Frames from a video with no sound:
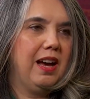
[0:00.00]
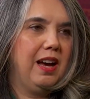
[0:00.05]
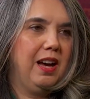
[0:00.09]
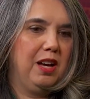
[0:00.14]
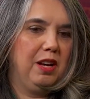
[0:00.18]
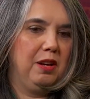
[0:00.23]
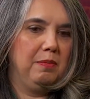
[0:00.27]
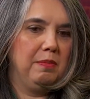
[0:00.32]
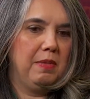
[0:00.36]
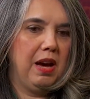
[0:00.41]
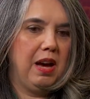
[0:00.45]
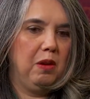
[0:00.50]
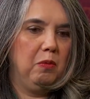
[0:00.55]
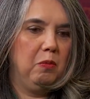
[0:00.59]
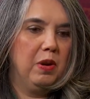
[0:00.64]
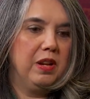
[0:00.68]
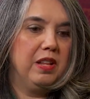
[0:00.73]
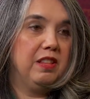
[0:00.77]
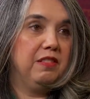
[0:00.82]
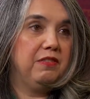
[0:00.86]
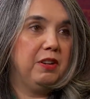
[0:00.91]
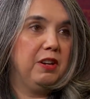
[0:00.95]
Um, uh,
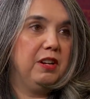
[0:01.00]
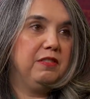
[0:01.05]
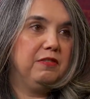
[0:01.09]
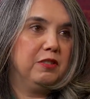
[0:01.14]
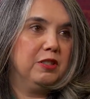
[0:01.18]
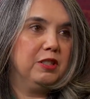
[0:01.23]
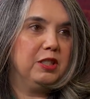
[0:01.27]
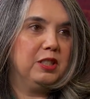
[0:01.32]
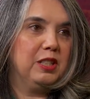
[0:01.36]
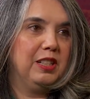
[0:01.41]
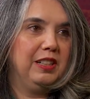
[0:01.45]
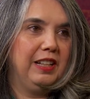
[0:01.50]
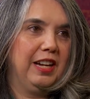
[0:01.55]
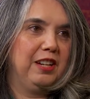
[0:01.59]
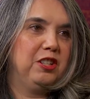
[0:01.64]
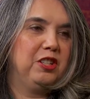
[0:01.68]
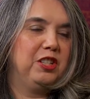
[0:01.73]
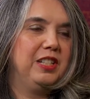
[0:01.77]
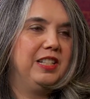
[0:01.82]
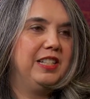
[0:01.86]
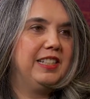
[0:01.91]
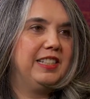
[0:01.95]
one of the very first
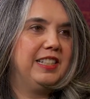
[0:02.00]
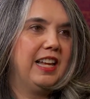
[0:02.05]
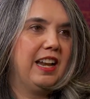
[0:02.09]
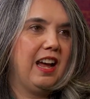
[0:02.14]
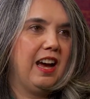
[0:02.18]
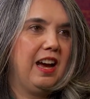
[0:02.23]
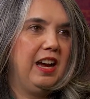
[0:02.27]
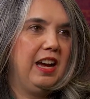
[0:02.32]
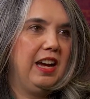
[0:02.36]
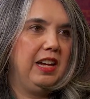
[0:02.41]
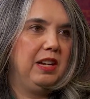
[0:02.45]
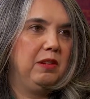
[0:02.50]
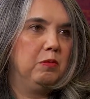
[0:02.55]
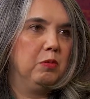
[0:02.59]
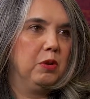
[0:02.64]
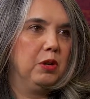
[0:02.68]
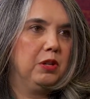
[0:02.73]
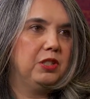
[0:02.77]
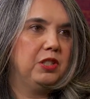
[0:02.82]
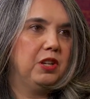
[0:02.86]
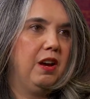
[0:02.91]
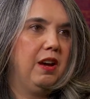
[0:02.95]
collections that I
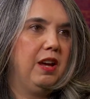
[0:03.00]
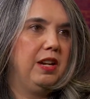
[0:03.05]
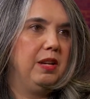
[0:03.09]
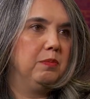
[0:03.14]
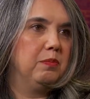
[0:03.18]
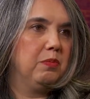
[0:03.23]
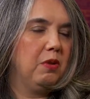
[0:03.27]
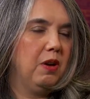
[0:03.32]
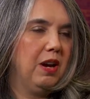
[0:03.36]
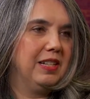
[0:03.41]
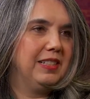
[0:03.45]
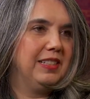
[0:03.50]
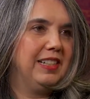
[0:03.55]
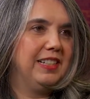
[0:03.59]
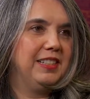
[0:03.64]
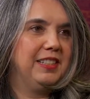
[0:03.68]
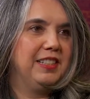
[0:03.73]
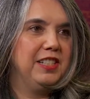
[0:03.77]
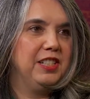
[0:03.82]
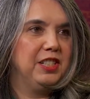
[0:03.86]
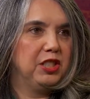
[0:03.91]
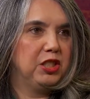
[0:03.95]
worked on and
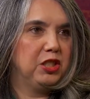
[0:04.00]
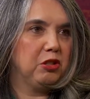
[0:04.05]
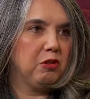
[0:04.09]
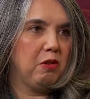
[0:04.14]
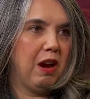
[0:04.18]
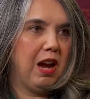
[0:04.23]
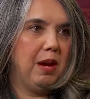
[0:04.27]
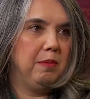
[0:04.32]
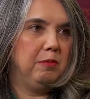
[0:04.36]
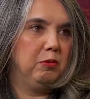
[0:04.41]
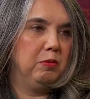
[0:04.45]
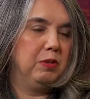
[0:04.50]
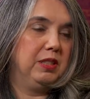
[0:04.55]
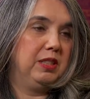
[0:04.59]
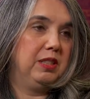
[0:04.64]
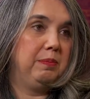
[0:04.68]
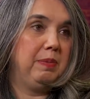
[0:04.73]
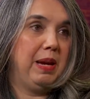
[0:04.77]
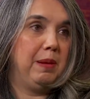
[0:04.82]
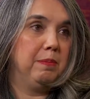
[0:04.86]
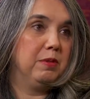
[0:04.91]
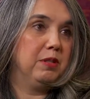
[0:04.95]
processed and described was
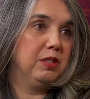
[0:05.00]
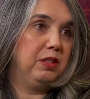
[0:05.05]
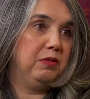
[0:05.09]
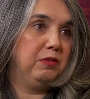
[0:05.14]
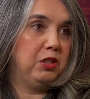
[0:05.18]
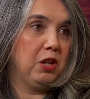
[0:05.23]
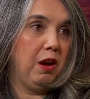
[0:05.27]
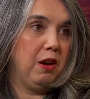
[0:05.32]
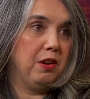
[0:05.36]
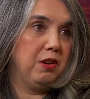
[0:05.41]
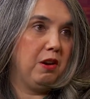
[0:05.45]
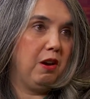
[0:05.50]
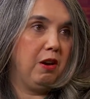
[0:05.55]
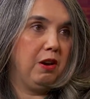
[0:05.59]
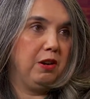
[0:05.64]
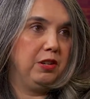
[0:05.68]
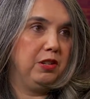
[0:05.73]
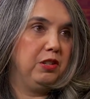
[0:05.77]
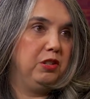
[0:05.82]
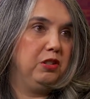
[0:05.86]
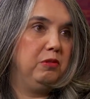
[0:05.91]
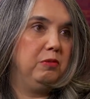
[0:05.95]
the papers of Don
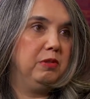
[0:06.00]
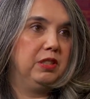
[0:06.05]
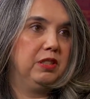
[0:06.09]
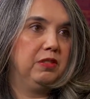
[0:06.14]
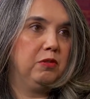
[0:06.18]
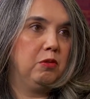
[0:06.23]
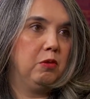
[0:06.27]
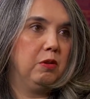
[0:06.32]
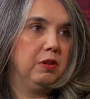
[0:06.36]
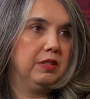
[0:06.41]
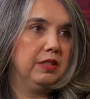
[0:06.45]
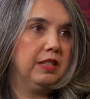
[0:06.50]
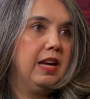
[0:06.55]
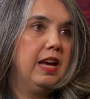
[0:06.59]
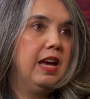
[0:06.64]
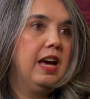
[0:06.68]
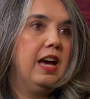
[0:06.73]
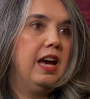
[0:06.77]
Arden, who was of course